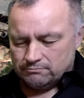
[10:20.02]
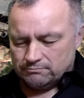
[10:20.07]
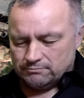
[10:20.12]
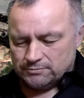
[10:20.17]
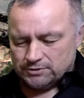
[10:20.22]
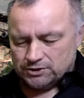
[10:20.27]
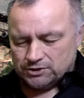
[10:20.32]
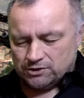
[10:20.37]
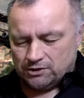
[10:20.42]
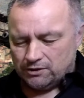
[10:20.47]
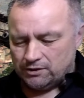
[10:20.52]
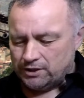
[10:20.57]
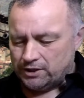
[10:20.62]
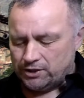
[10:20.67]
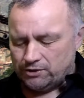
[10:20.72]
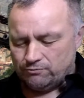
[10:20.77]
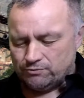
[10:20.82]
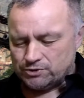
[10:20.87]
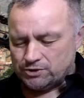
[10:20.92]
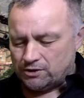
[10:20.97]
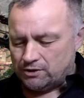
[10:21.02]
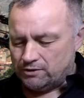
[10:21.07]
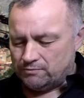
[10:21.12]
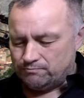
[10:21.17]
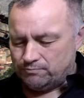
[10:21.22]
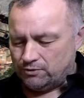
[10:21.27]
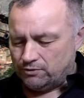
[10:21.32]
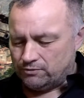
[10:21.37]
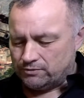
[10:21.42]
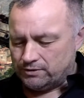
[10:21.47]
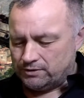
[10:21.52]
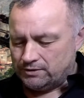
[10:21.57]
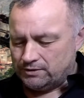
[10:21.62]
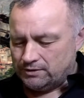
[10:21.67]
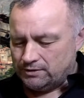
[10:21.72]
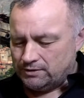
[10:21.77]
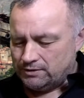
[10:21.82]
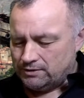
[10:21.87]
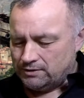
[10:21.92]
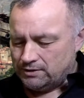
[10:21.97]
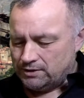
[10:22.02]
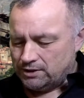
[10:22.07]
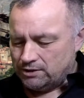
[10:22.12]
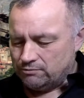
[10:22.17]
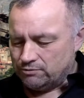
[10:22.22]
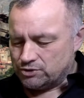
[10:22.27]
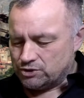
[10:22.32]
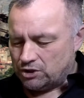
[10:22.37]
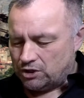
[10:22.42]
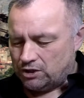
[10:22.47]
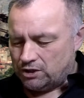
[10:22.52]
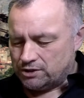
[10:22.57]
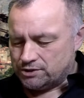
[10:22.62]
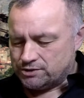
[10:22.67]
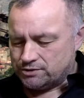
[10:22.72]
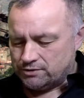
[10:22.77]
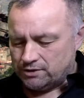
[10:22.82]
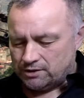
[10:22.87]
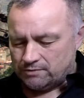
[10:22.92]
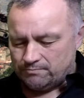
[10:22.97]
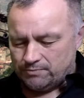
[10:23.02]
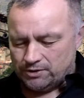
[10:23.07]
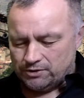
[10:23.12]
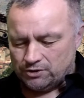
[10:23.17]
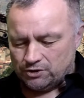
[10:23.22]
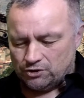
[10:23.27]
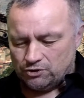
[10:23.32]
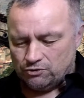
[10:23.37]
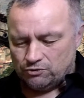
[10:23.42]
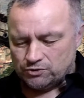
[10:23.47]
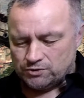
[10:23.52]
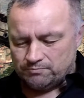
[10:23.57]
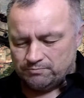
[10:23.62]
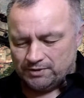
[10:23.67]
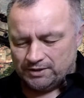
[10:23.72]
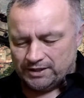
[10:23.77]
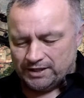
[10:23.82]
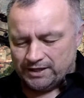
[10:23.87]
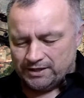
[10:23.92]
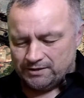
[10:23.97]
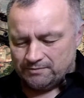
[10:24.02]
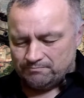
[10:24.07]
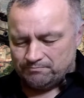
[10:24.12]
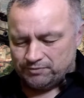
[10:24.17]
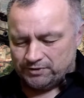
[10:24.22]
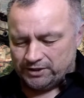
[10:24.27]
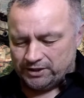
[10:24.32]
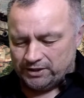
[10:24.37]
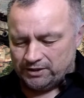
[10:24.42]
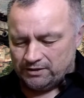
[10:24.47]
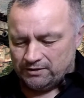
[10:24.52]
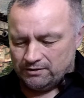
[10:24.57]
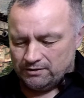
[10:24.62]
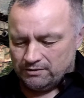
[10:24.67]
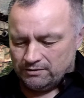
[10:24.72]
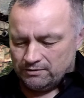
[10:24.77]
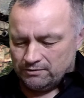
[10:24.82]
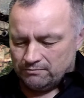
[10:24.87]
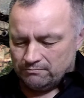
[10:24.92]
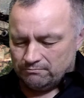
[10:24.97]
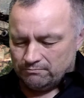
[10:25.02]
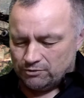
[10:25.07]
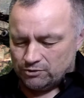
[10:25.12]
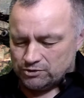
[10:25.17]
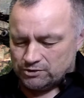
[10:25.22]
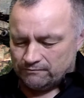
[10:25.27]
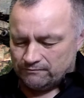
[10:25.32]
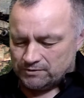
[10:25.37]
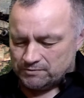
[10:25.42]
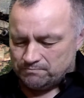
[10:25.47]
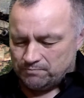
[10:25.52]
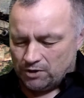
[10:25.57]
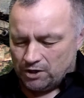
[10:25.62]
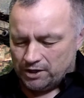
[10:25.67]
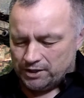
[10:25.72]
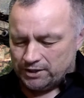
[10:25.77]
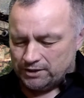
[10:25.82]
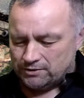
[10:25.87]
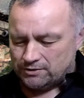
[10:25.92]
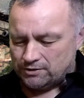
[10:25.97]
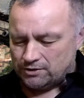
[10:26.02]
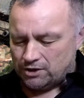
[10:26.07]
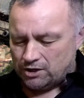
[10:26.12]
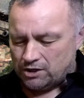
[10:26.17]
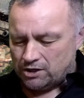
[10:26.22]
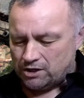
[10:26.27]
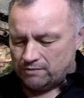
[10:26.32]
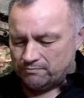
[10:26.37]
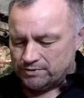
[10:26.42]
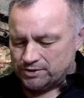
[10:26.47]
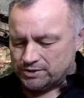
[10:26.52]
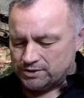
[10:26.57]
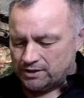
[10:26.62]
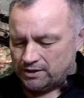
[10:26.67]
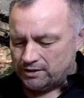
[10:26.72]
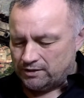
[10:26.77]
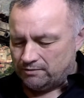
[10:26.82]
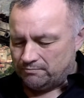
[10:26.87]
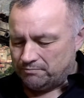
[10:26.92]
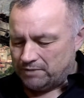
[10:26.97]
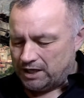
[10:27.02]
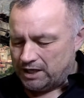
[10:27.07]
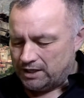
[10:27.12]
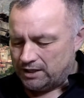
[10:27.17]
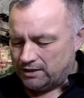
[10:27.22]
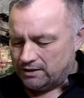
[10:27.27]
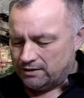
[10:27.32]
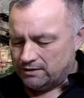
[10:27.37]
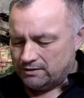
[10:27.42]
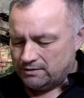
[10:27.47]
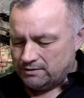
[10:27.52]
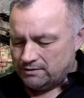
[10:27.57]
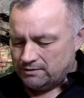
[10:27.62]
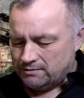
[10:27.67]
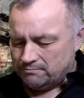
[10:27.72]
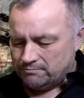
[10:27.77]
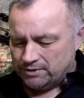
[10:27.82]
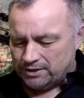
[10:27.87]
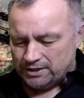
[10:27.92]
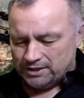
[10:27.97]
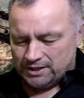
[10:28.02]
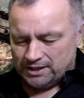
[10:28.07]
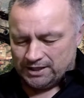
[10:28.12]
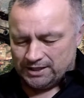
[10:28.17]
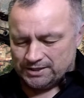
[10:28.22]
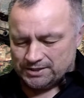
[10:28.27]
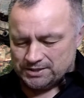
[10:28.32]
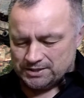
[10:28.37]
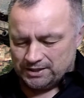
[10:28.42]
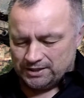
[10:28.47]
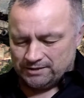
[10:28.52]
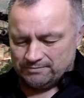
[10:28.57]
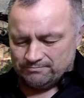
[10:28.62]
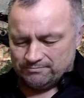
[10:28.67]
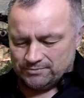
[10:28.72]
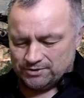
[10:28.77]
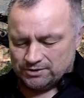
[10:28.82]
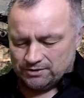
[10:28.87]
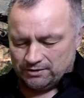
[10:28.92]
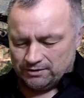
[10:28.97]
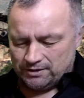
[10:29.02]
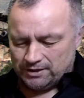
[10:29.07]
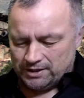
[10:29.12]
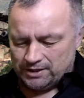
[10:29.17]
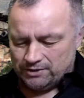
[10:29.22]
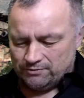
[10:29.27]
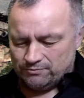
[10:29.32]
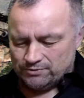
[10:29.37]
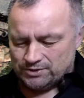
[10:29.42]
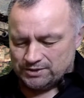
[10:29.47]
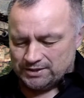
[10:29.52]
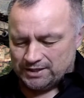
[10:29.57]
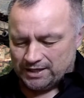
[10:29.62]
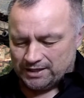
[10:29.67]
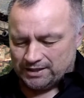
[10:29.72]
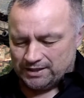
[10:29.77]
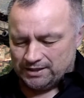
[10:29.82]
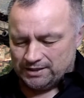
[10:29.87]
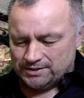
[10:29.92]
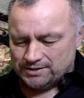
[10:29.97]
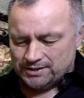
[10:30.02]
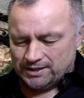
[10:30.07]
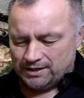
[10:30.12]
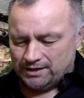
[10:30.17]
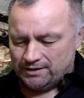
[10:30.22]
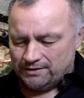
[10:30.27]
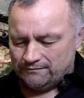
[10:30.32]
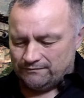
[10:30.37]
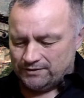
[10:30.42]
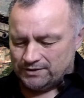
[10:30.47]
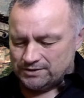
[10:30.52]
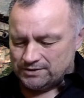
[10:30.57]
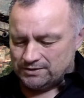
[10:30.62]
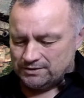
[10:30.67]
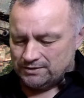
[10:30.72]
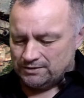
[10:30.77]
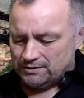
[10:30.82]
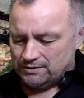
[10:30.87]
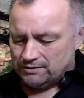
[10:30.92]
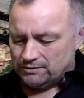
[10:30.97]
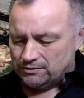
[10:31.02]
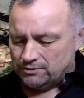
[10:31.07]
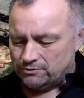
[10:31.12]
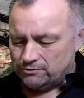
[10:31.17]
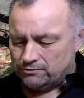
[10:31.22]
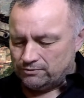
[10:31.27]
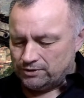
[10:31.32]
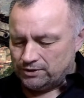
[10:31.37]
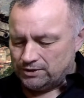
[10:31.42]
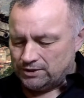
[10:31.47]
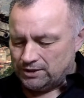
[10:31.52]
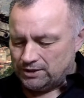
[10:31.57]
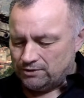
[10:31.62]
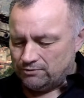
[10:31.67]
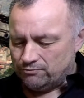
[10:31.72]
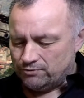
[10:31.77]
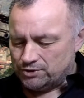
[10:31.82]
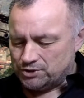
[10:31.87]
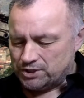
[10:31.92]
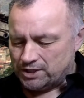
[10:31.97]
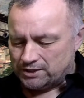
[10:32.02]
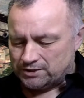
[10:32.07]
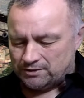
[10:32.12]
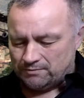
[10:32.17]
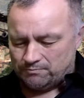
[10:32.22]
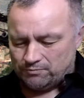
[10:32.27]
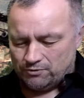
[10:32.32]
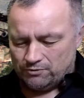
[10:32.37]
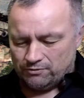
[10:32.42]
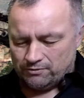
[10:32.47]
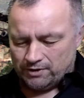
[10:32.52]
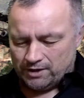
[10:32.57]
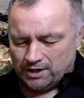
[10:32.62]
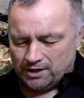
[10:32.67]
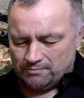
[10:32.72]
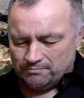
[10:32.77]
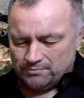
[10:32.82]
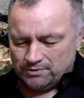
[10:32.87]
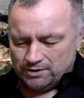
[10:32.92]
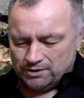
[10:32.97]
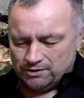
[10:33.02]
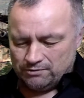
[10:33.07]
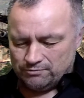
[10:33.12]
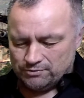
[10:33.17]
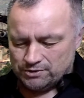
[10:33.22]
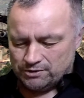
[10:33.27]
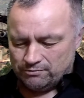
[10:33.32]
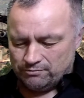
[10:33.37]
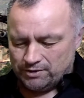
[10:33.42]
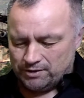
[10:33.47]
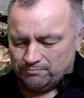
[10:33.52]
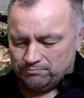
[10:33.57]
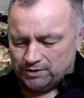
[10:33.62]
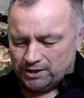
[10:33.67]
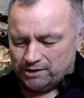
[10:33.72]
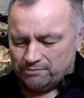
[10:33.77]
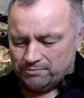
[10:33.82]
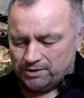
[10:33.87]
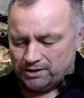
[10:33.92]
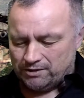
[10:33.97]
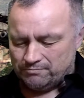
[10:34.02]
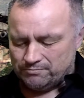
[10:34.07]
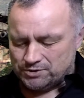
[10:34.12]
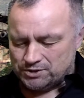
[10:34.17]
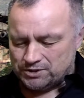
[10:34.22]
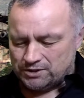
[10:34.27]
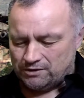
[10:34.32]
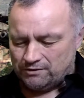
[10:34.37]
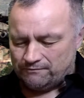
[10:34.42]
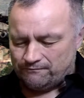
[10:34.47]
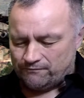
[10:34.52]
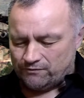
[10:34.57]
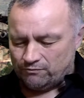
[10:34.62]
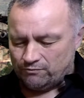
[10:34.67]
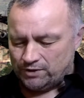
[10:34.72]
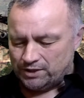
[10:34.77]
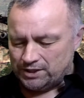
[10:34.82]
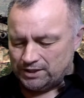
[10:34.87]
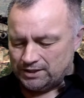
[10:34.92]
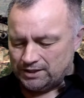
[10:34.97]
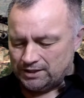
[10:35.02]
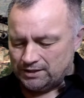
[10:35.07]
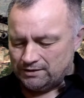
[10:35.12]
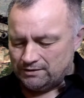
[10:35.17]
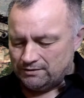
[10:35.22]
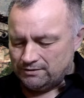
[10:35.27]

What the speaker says: Scarletti was heartbroken. He was awestruck by the goat's belated plea. Most of us bought into the homicidal mania, but in hindsight, Scarletti was decades ahead of us. Not only did he reject the program, he was already blaming himself for what he did.